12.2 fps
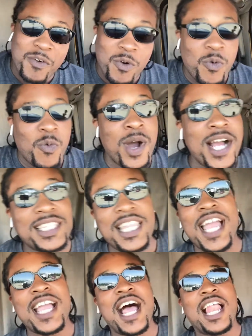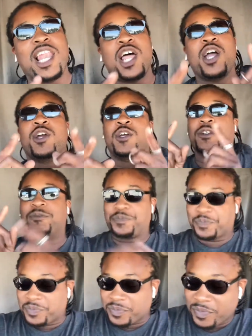one thing I learned
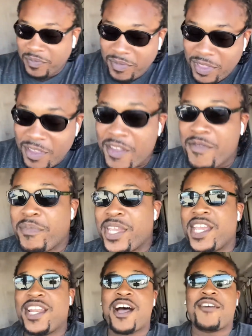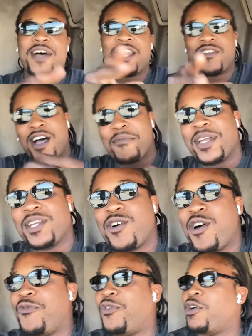being off, I know I've been
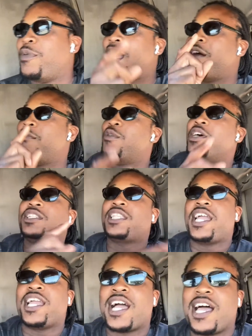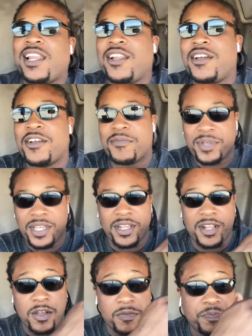going for a while. One thing I learned being
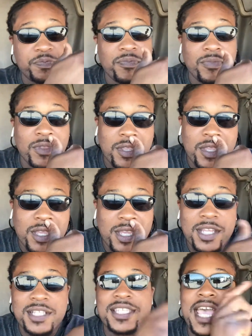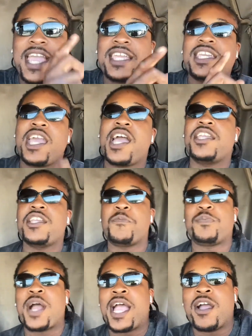off, take care of your
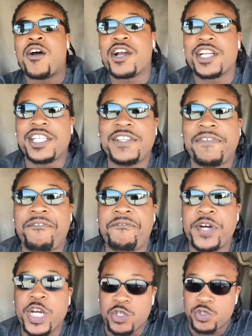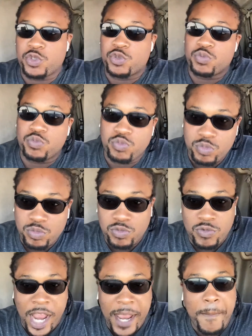priorities first,
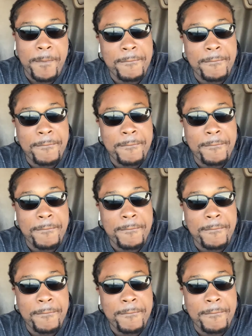right?